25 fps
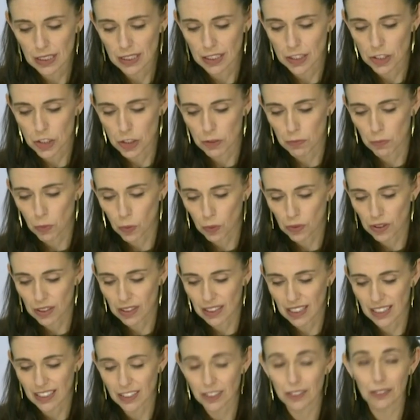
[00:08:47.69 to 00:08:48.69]
ditch more than
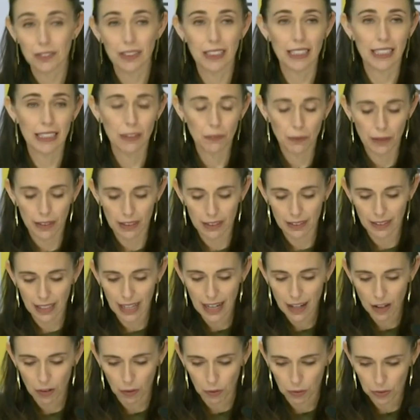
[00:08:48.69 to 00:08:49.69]
they do anywhere
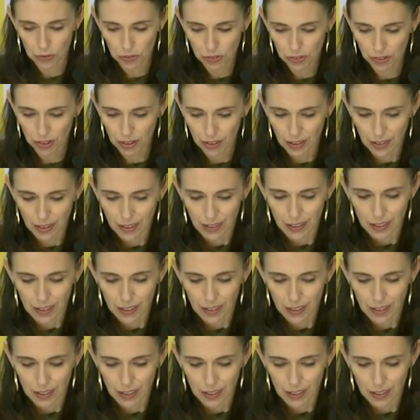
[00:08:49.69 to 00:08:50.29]
else.